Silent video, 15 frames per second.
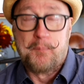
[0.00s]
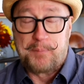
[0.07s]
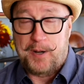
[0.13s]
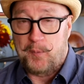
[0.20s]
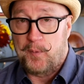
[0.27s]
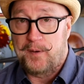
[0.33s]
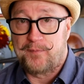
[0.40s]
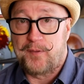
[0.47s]
But
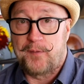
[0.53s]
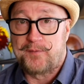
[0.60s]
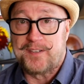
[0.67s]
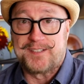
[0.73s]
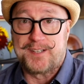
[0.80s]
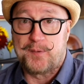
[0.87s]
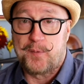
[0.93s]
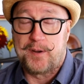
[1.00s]
I would have loved
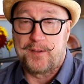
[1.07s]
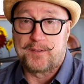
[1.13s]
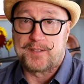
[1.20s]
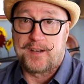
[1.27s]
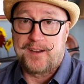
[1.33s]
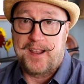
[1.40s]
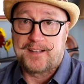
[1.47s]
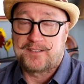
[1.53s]
to see one of those
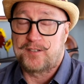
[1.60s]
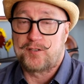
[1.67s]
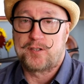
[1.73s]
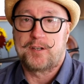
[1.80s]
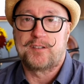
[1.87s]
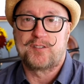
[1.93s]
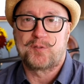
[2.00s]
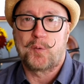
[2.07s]
on Hanson
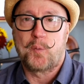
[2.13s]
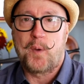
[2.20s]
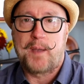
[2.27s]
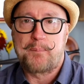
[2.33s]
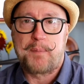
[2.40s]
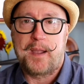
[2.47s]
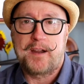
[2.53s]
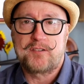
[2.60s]
Chien's
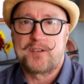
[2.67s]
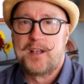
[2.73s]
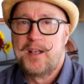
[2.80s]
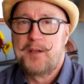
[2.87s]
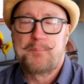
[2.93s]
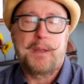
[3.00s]
webpage.